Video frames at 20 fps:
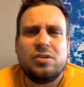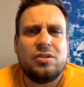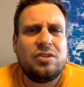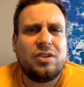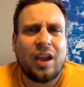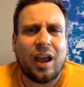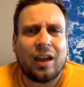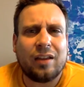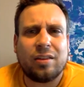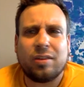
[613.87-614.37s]

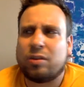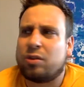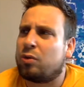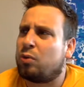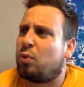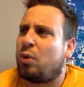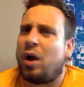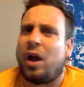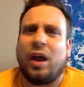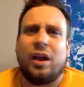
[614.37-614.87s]
Death
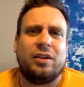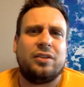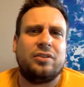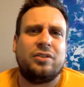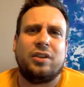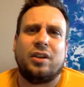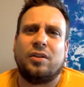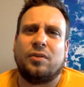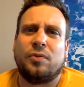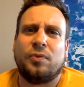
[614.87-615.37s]
threats
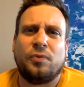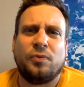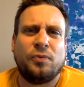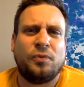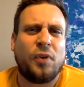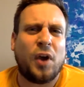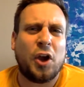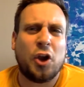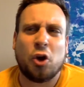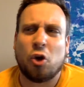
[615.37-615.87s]
and
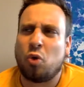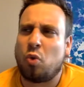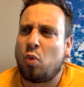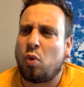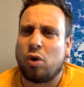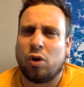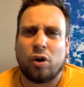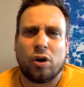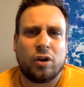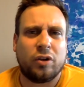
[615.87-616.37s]

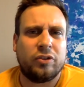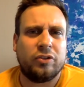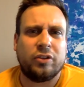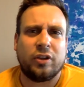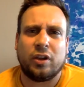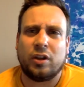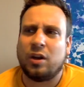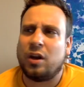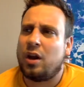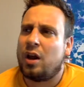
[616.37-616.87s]
fireworks
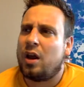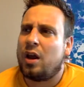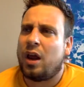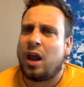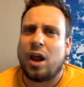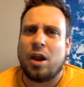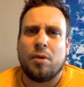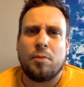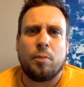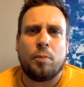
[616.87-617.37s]

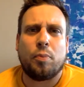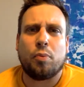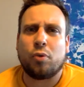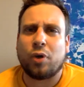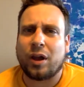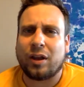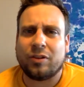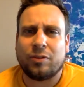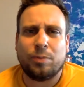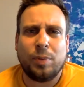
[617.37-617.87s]
and
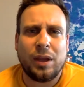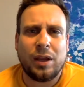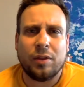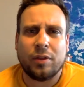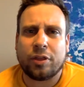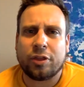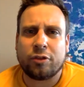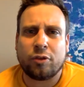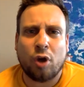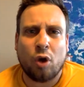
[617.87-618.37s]
bricks being
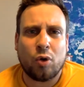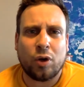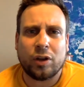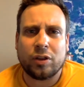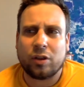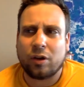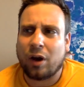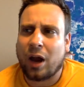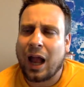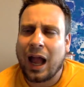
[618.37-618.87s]
thrown at
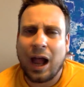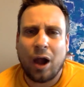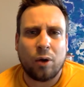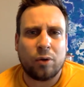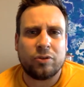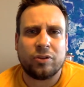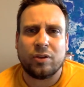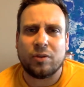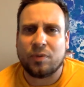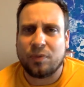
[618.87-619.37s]
their
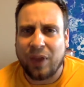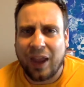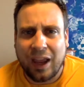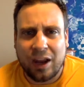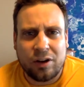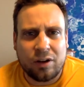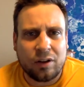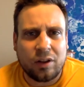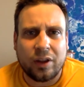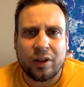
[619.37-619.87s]
house and
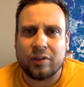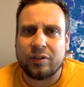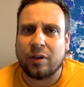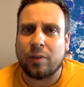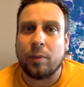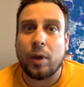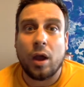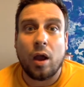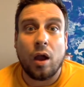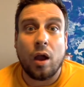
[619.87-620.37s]
vandalism.
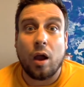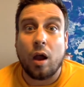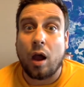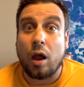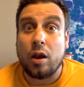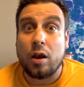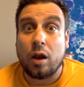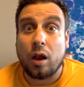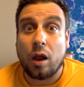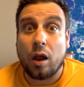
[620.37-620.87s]

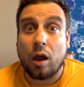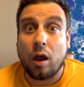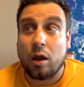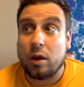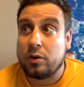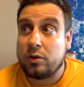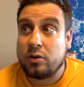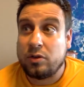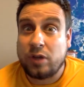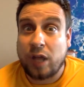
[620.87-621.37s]

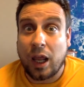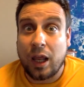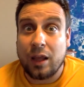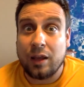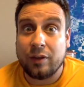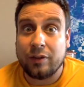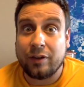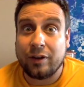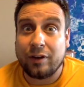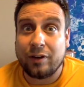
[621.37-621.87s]

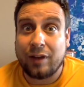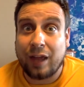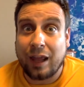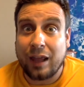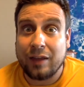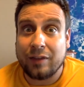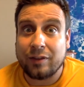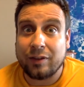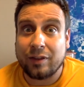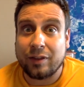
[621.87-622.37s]
Days and
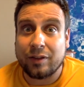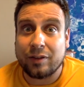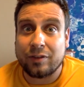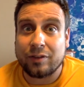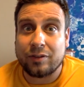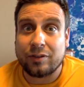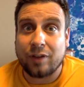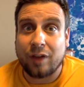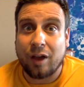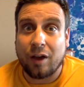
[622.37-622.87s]
days of this
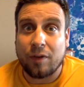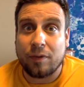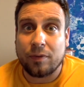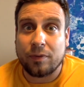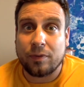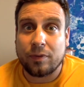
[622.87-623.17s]
stuff